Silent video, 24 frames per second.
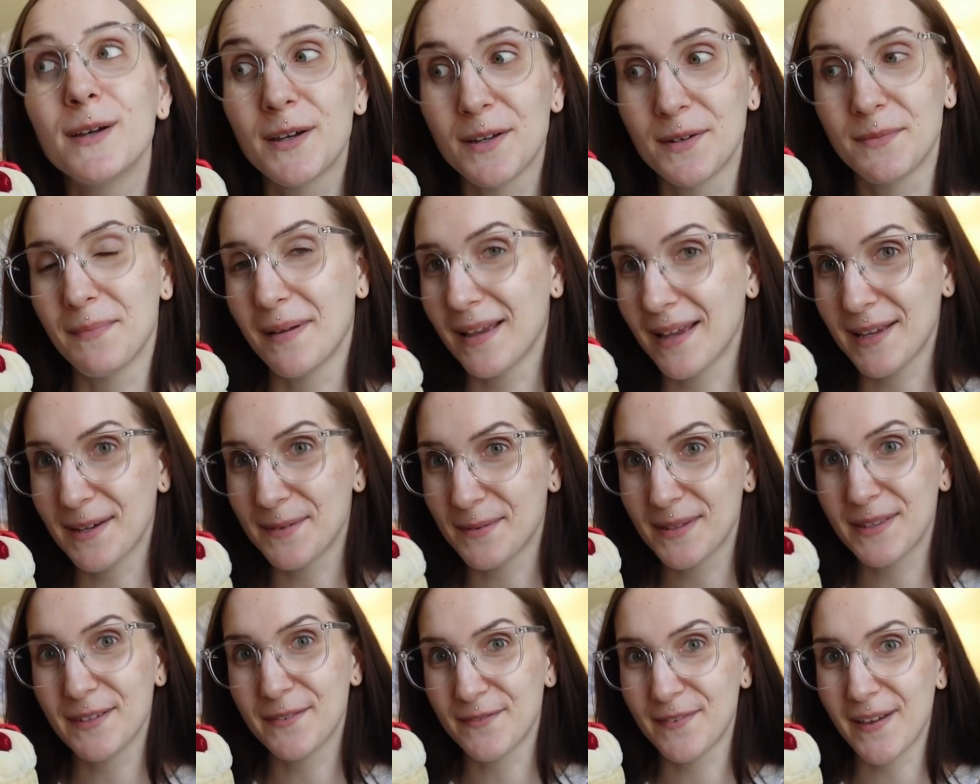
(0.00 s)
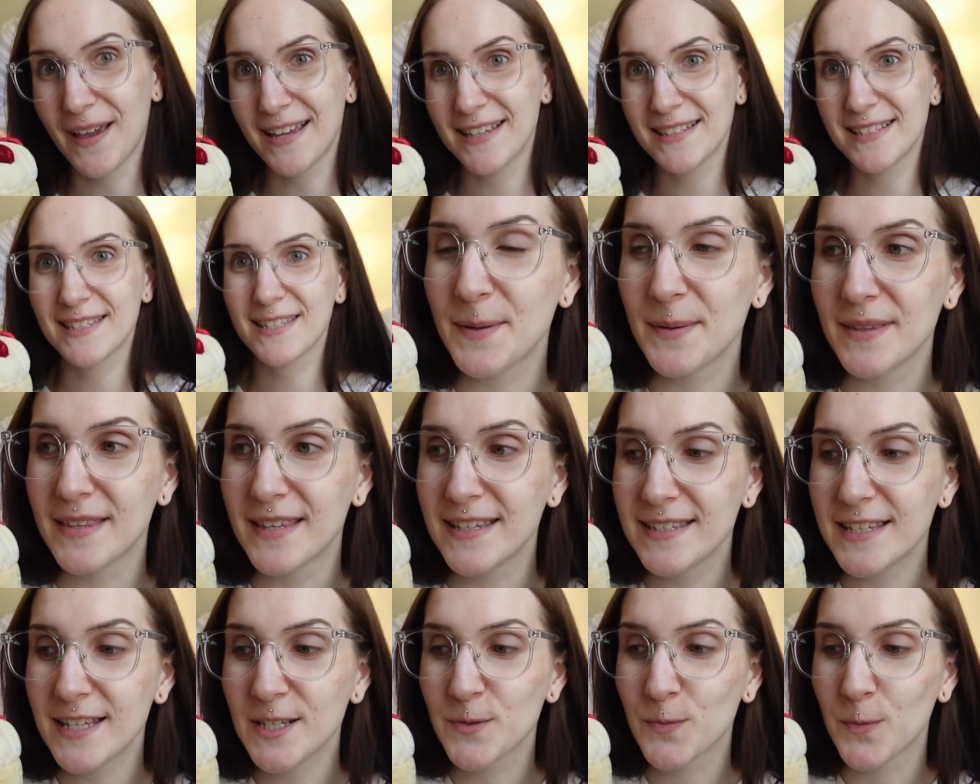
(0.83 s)
could make it with a face. So
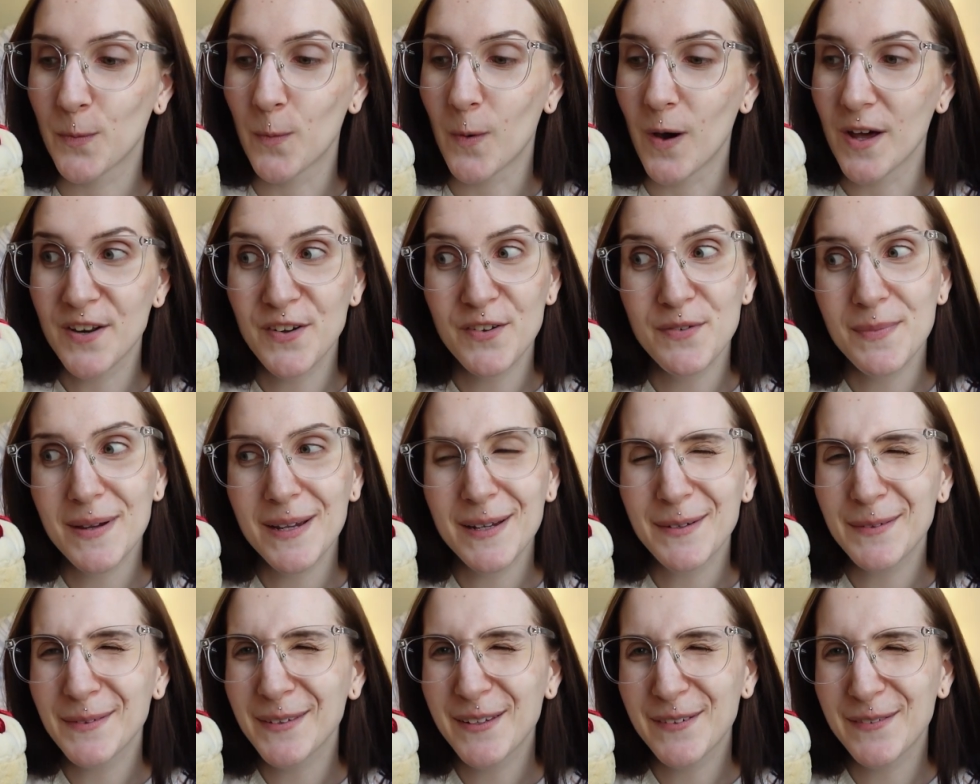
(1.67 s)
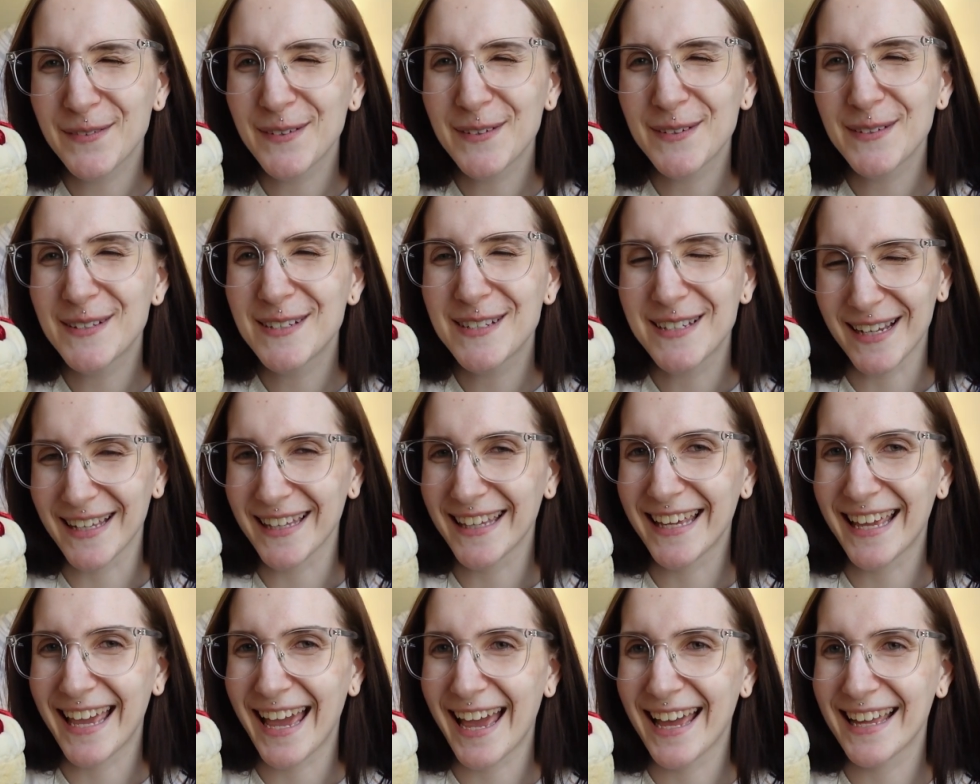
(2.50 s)
this is one of my only food
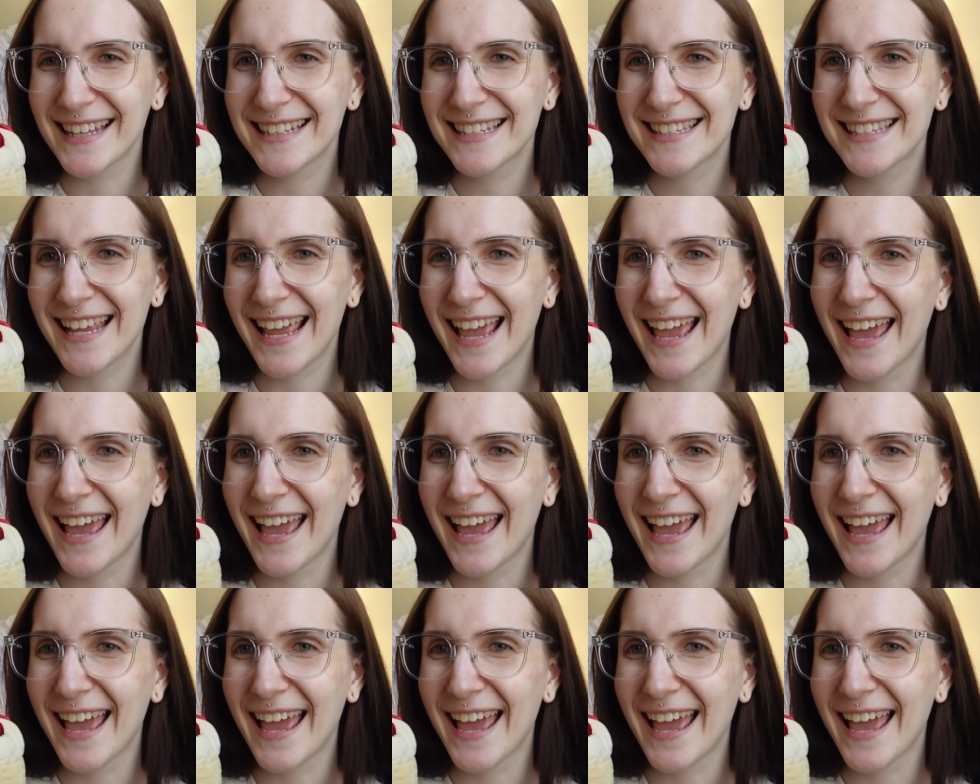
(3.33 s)
jellycats,